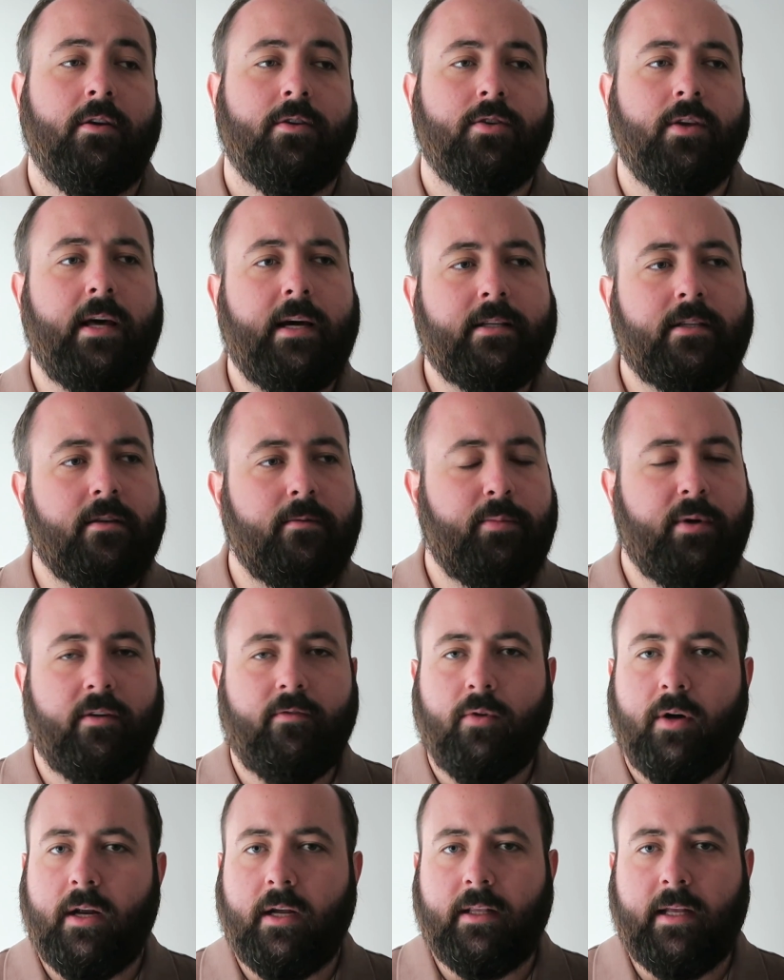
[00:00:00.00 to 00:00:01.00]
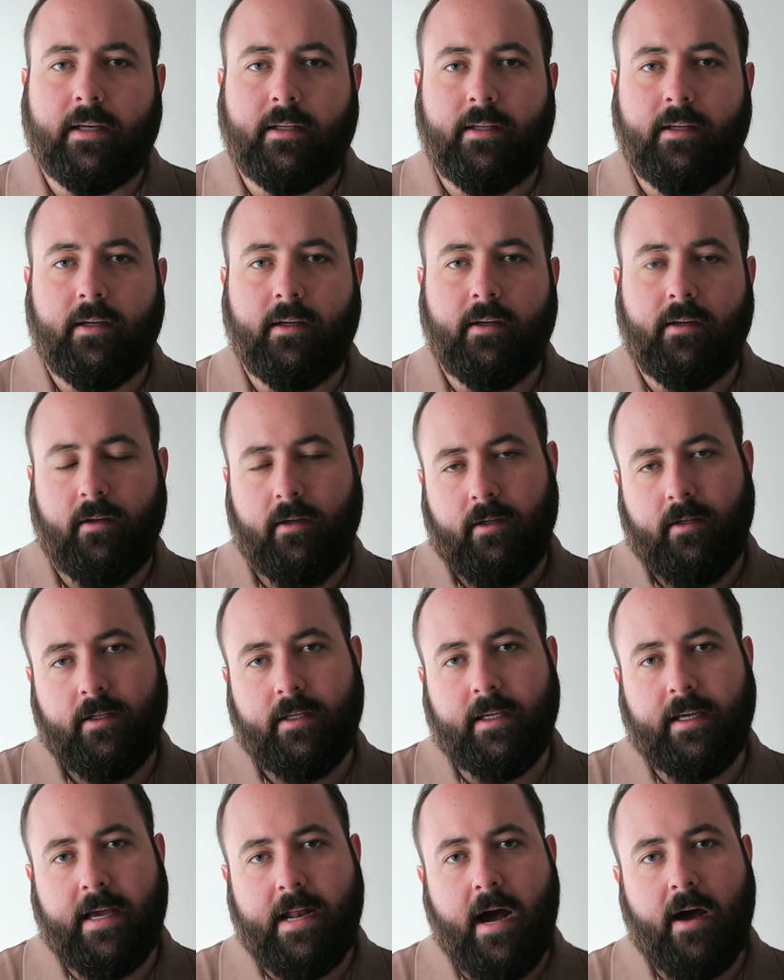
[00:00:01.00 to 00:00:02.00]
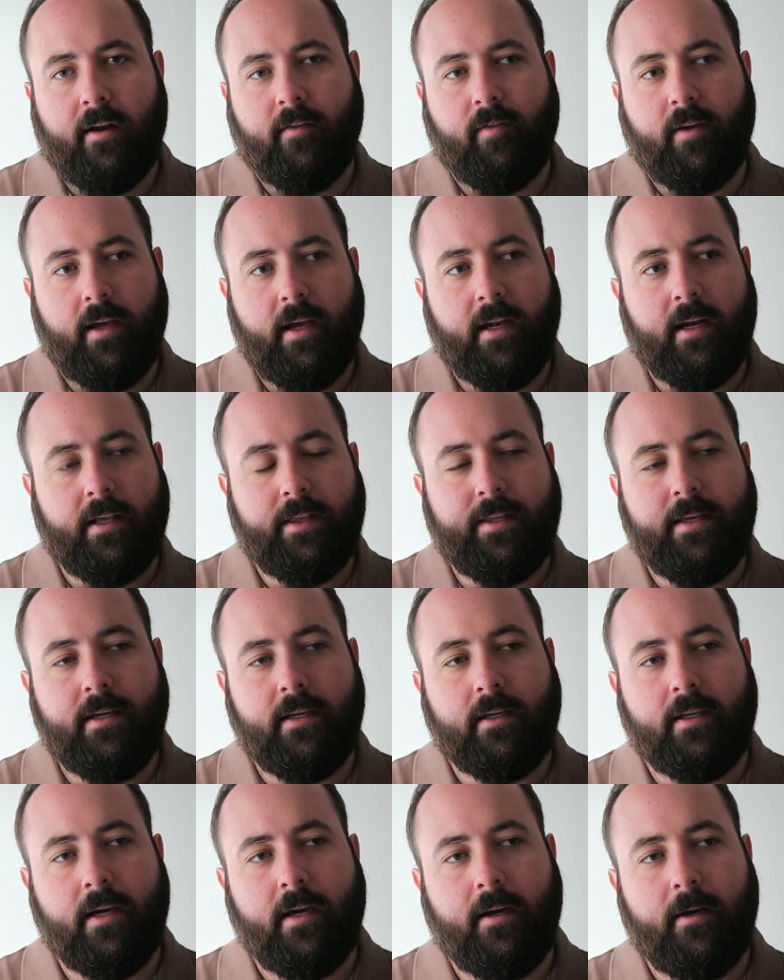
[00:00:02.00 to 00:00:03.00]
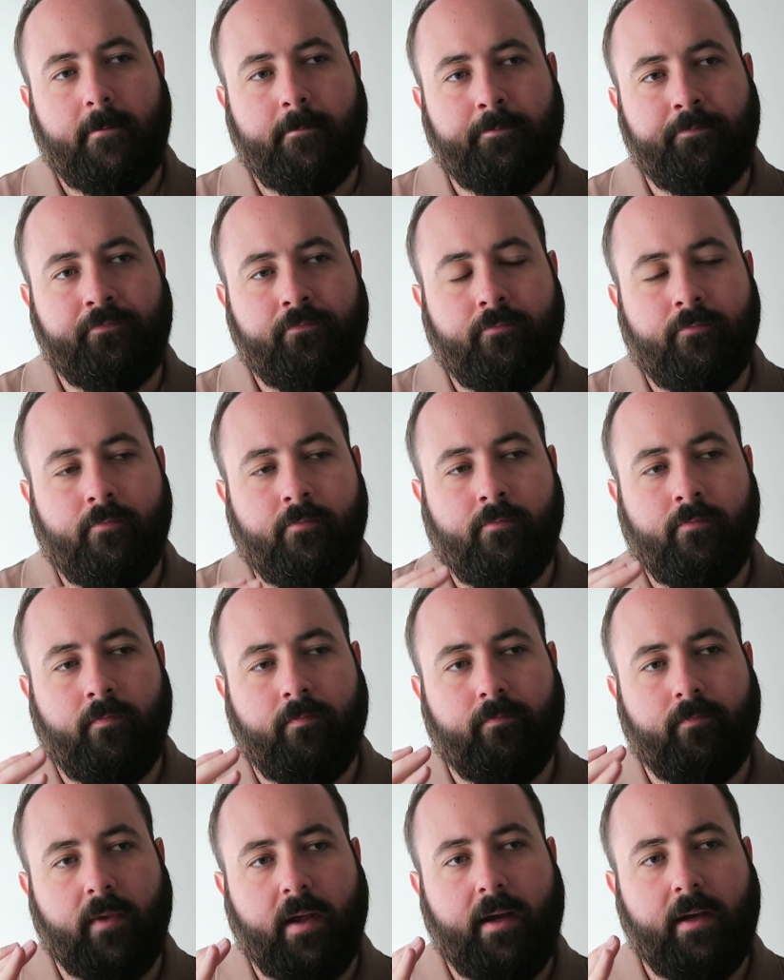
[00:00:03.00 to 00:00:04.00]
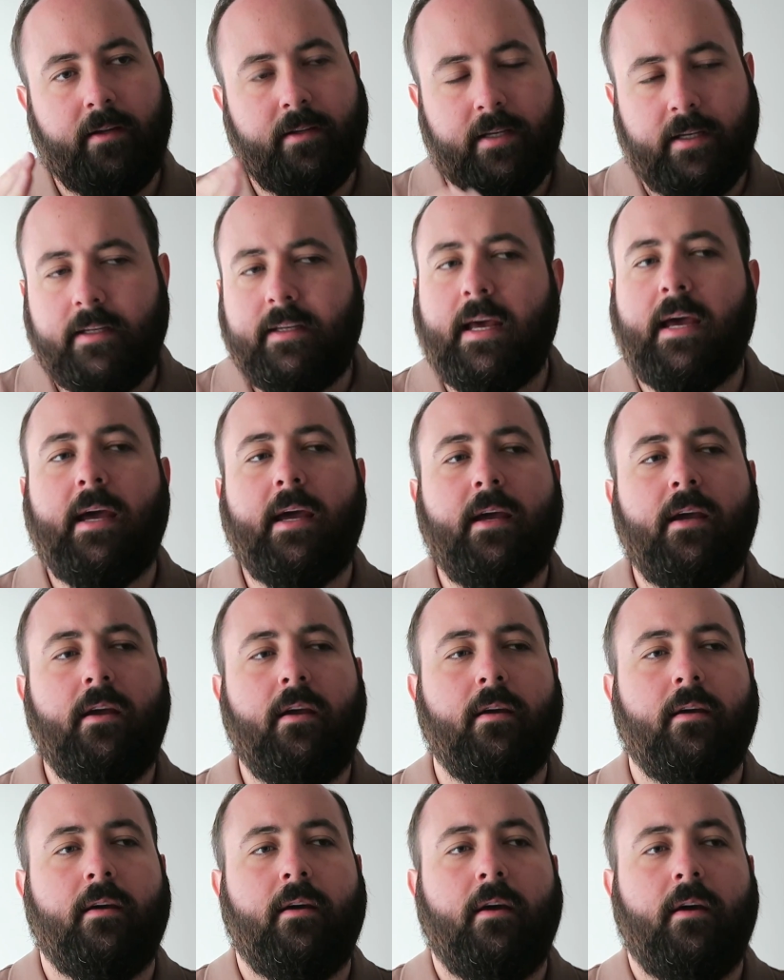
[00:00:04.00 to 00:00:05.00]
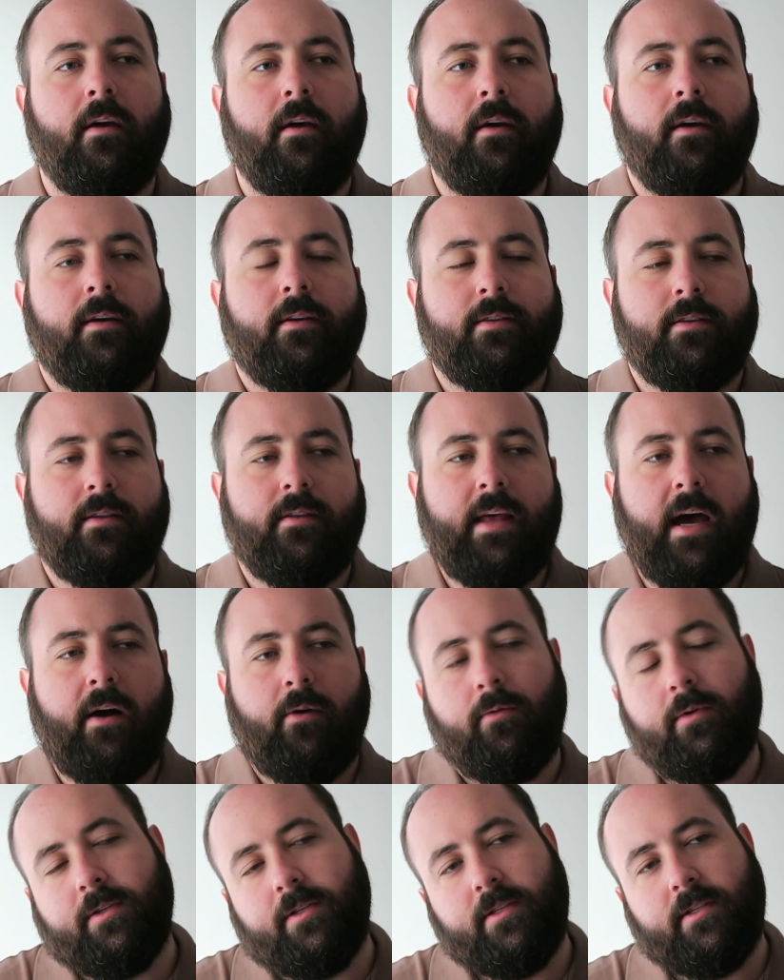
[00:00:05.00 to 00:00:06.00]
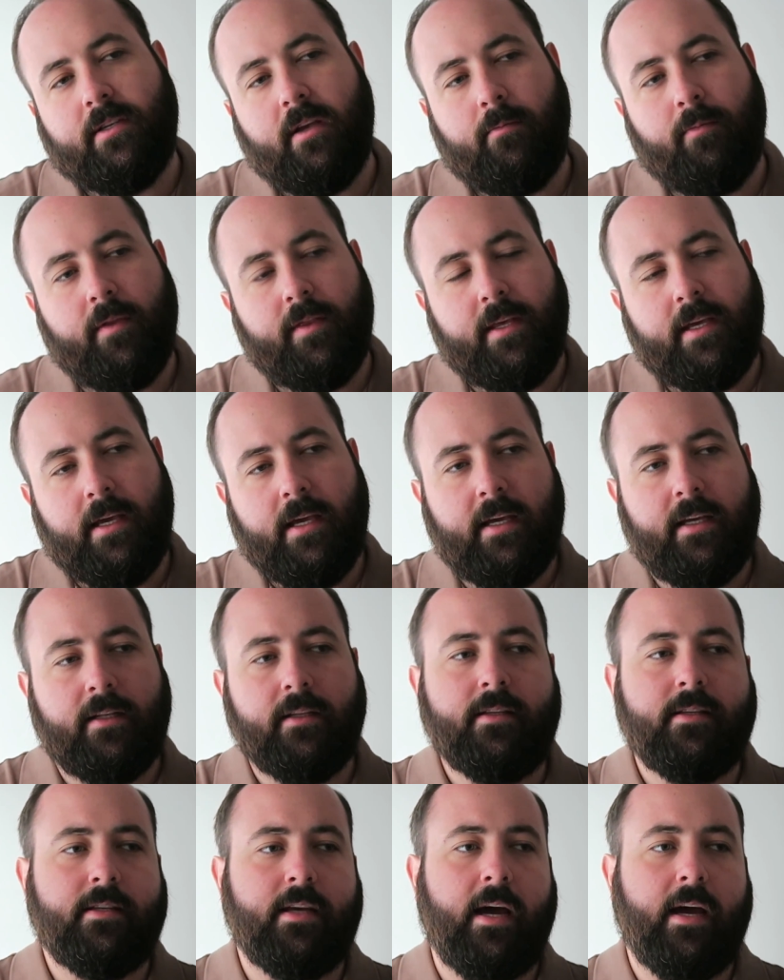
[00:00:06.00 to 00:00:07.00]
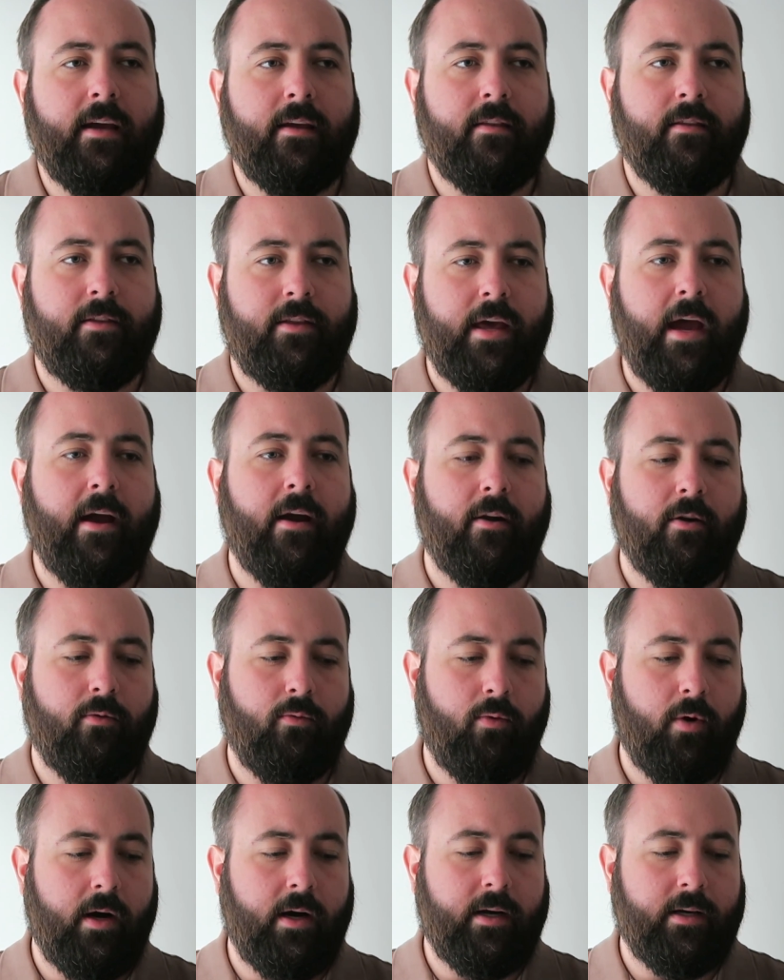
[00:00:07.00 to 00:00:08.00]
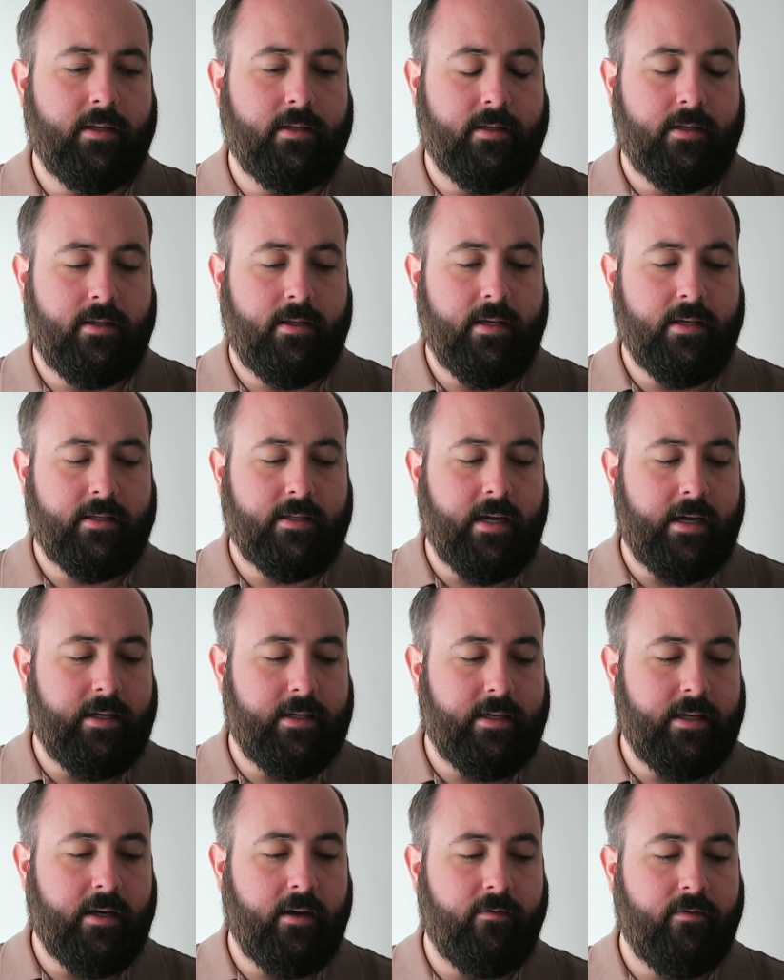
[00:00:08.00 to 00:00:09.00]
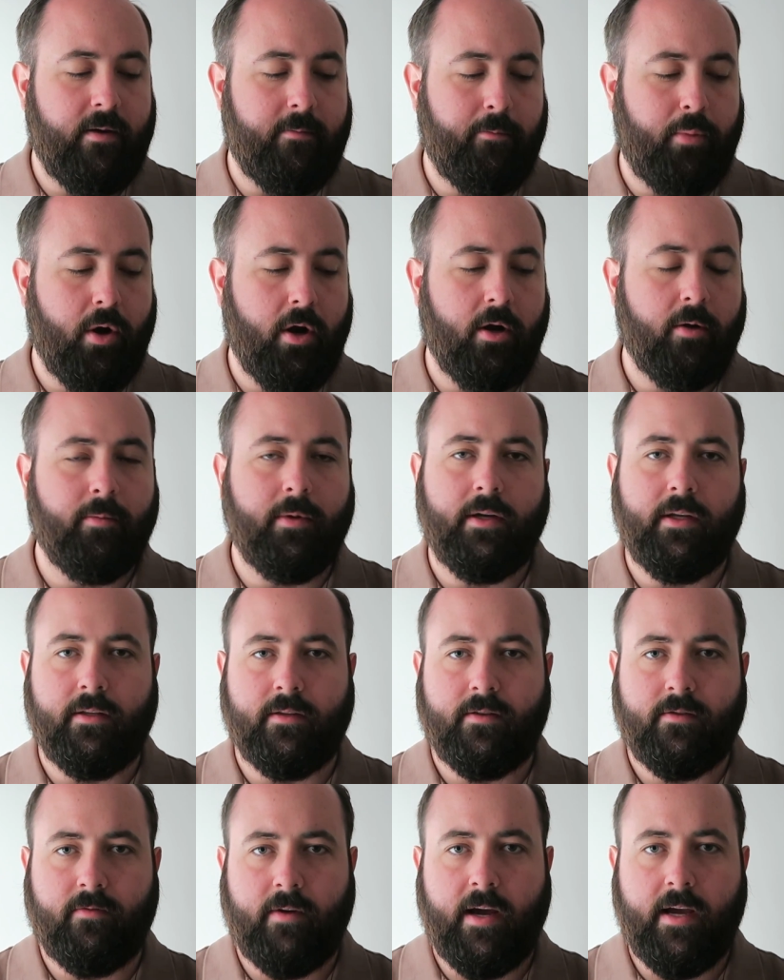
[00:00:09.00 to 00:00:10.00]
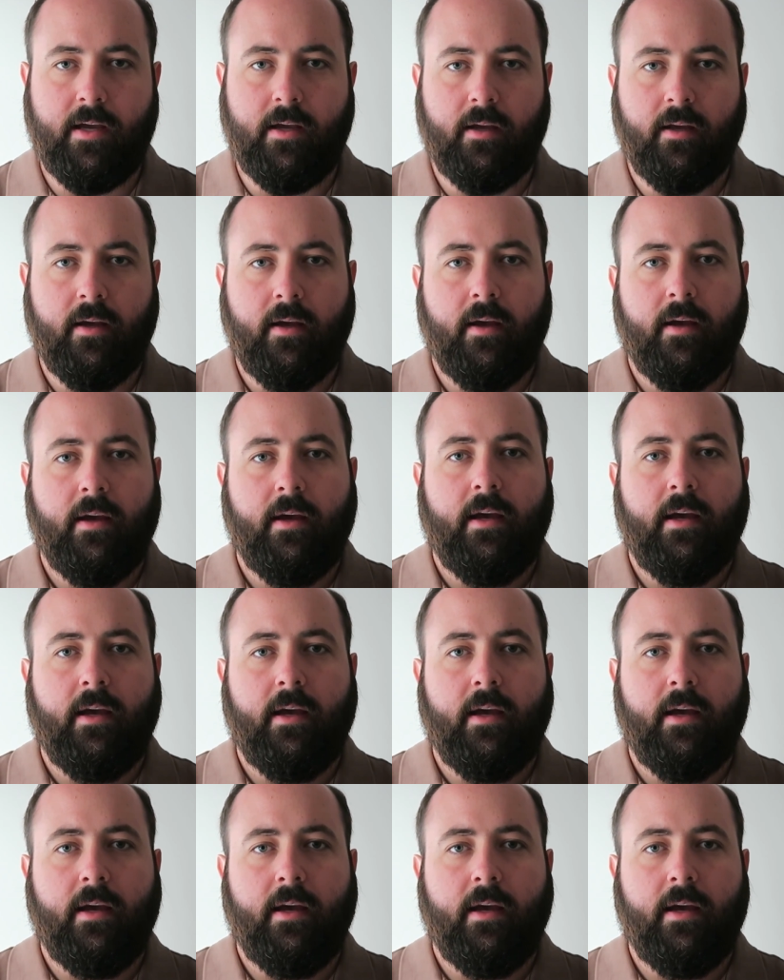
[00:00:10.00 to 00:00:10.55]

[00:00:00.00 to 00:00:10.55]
so that's a bit of what I'd like to get out of it. And I think, and today, that was some of the insight there, was this idea of impermanence, right?